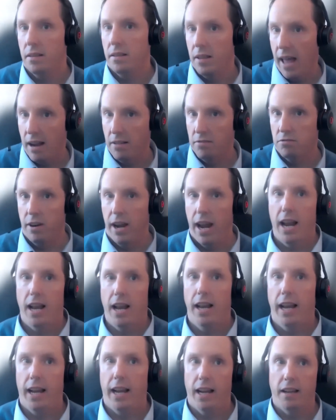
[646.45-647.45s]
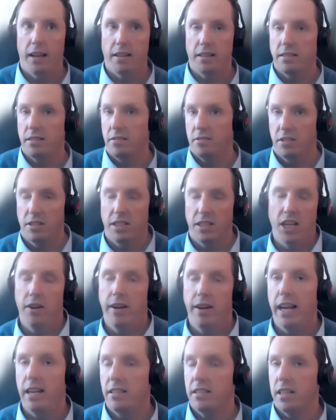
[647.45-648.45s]
that really
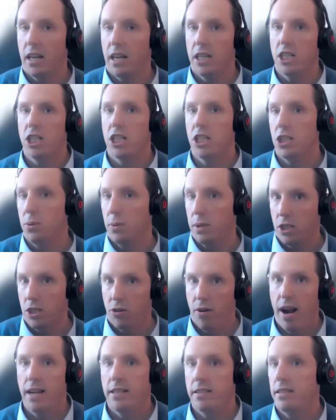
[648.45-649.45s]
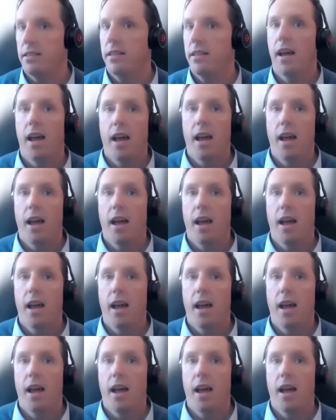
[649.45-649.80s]
unique solution to address,